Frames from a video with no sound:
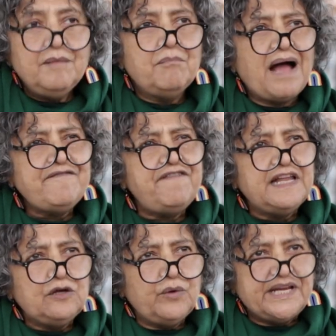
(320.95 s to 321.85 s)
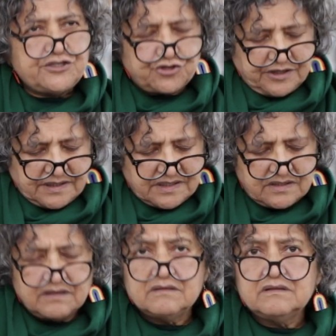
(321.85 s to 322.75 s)
My fellow
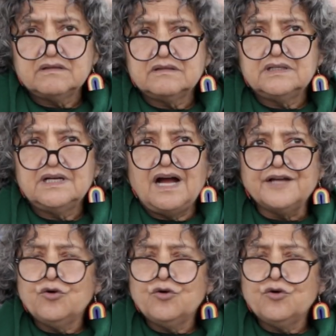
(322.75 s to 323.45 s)
Asians, I